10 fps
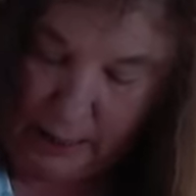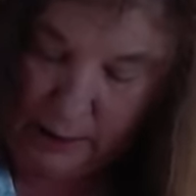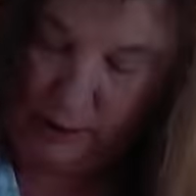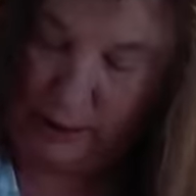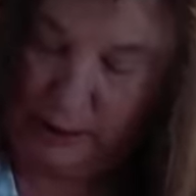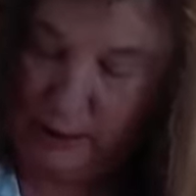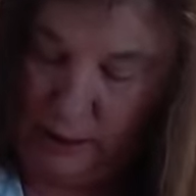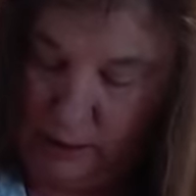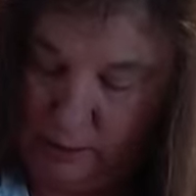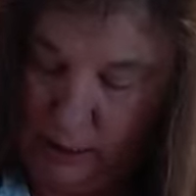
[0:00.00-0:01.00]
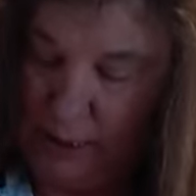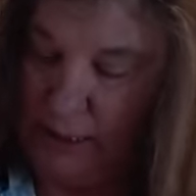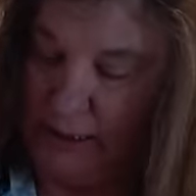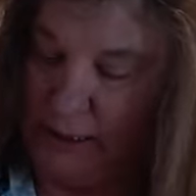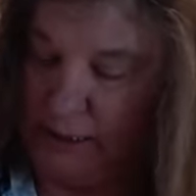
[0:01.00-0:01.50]
And it, like I
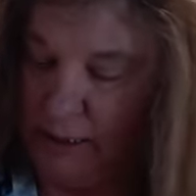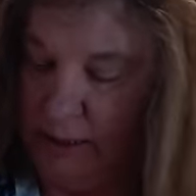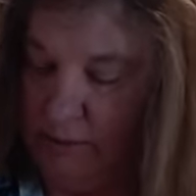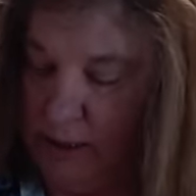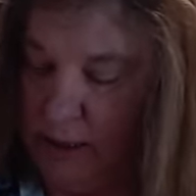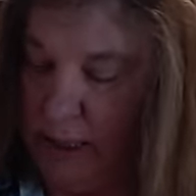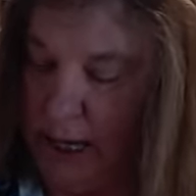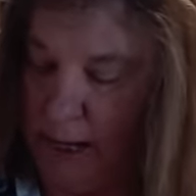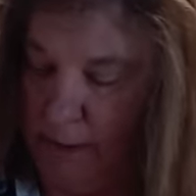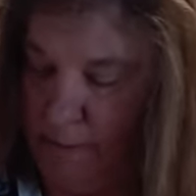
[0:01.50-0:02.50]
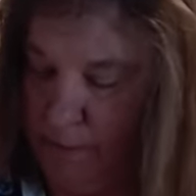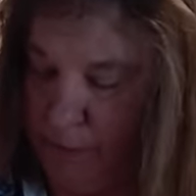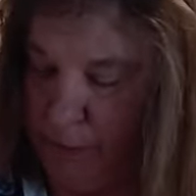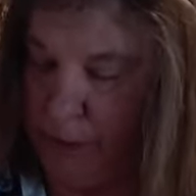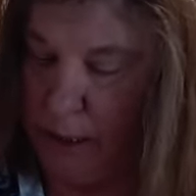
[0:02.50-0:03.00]
said, it gives it that
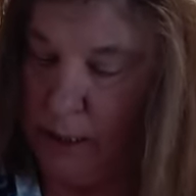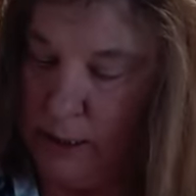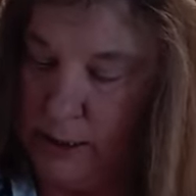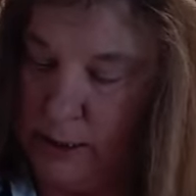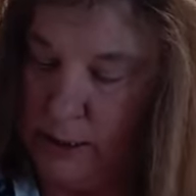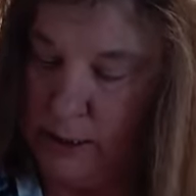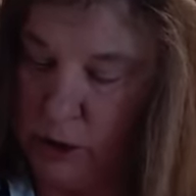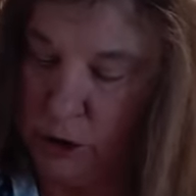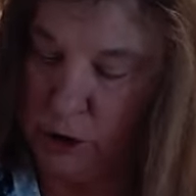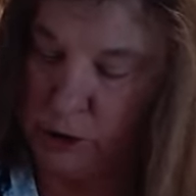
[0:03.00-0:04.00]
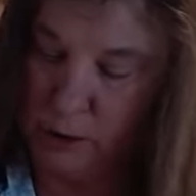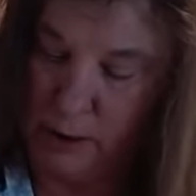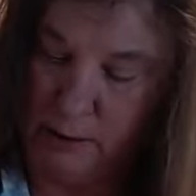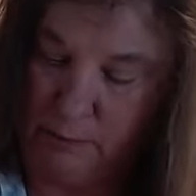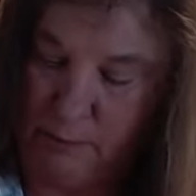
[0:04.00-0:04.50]
texture
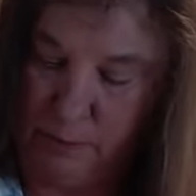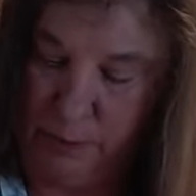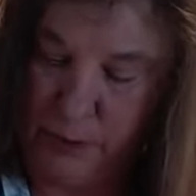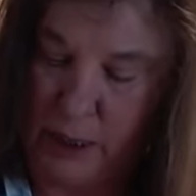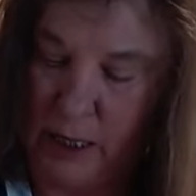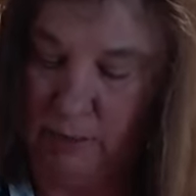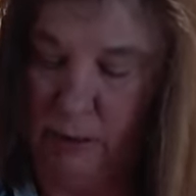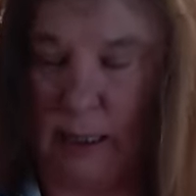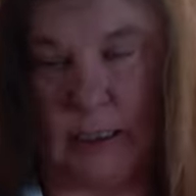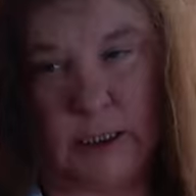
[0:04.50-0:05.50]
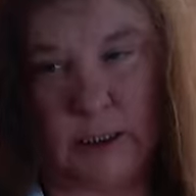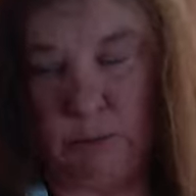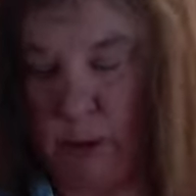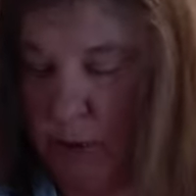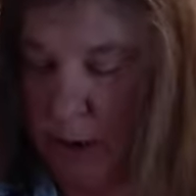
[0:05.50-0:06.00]
of kind of like a
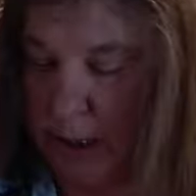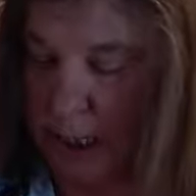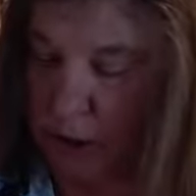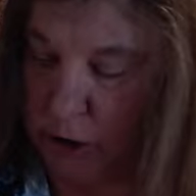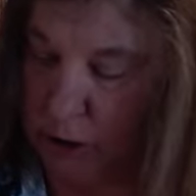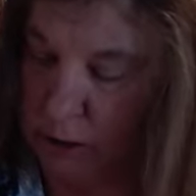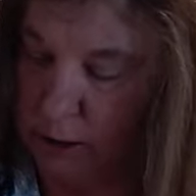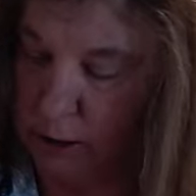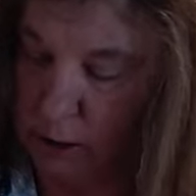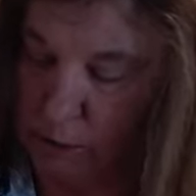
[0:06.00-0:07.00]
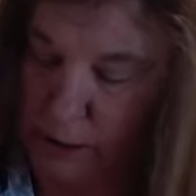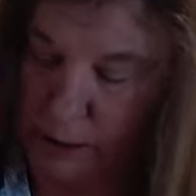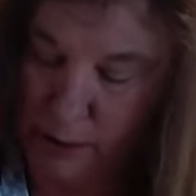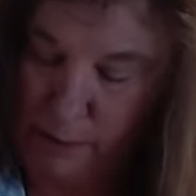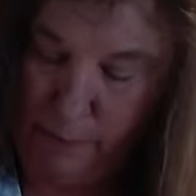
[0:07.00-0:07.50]
smooth texture a little bit
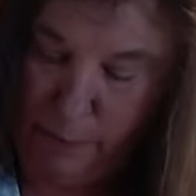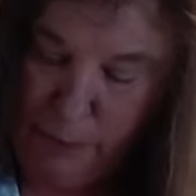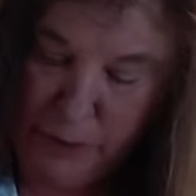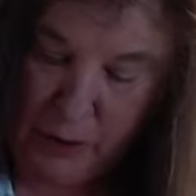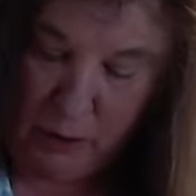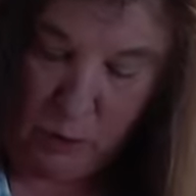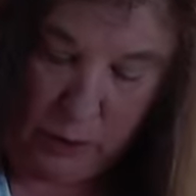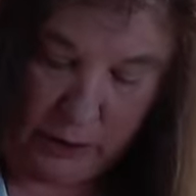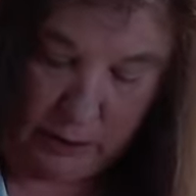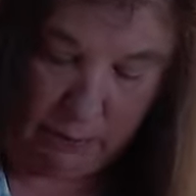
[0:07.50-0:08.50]
with the